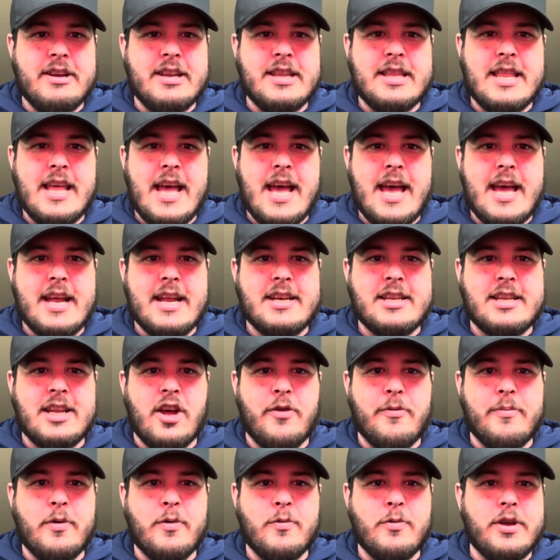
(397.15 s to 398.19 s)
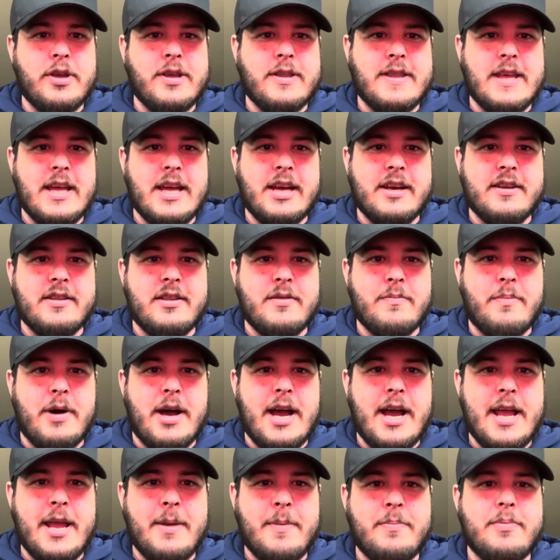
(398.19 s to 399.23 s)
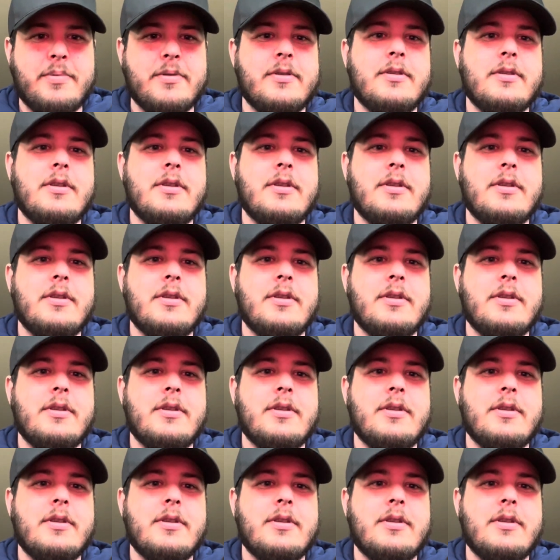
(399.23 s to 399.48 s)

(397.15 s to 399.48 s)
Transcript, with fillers: at that. Tell me what you think of the pipe.